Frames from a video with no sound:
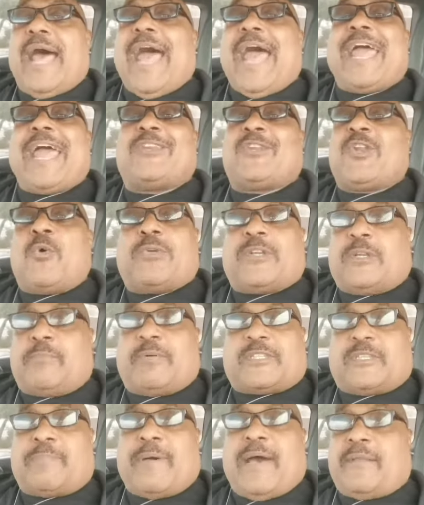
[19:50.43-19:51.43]
I know what the
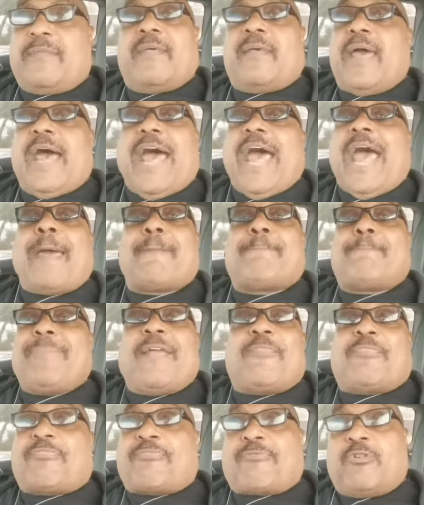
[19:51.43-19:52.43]
book's about. I've
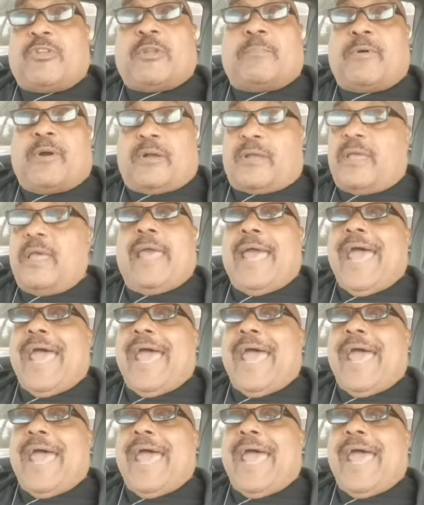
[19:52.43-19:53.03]
been through the book.